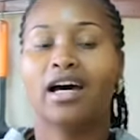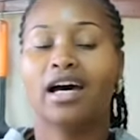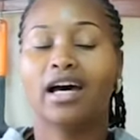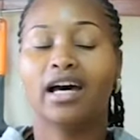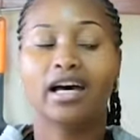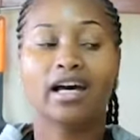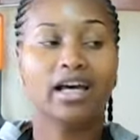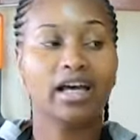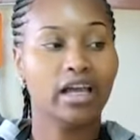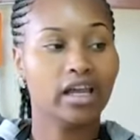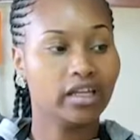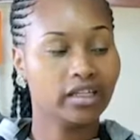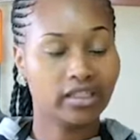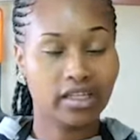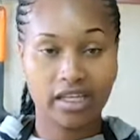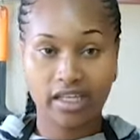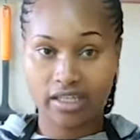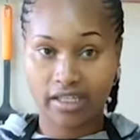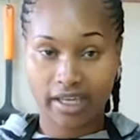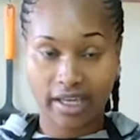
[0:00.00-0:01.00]
And
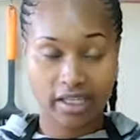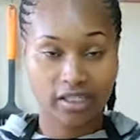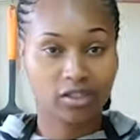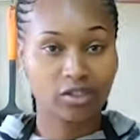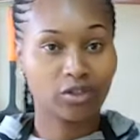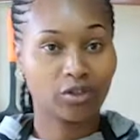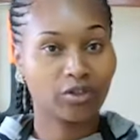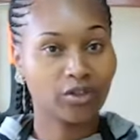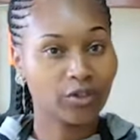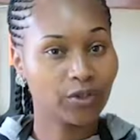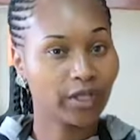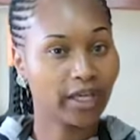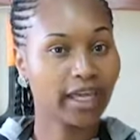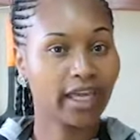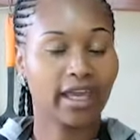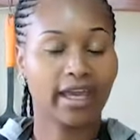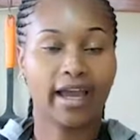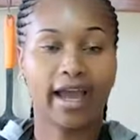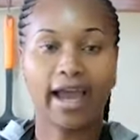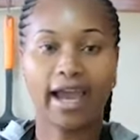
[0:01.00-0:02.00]
in case you're new
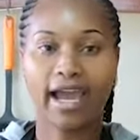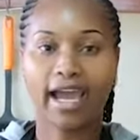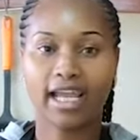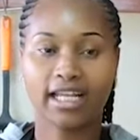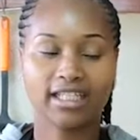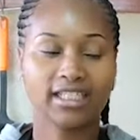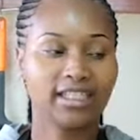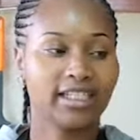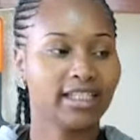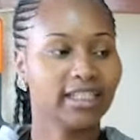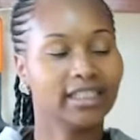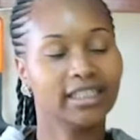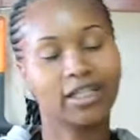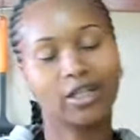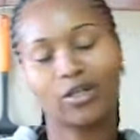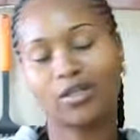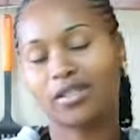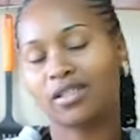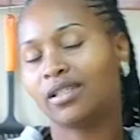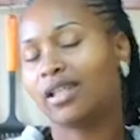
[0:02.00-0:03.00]
here, kindly
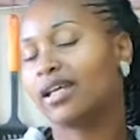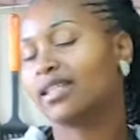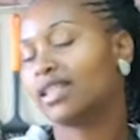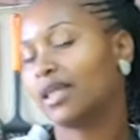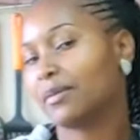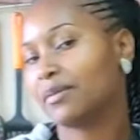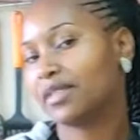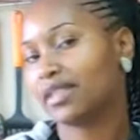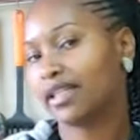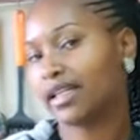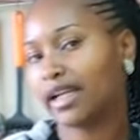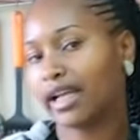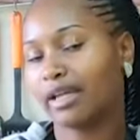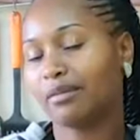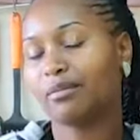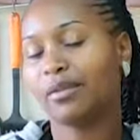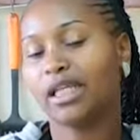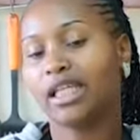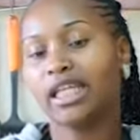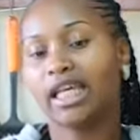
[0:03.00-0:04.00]
consider
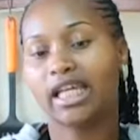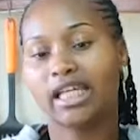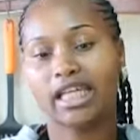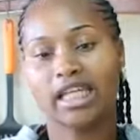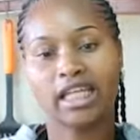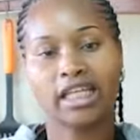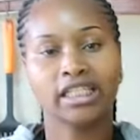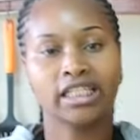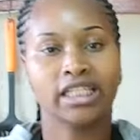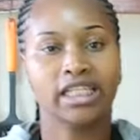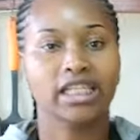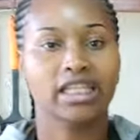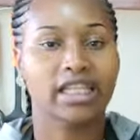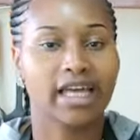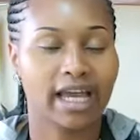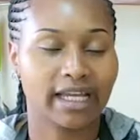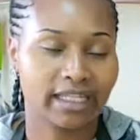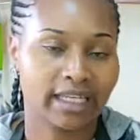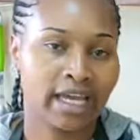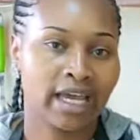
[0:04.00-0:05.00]
subscribing and hitting
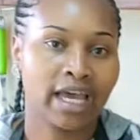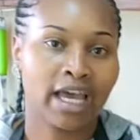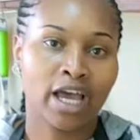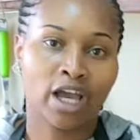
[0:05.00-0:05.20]
that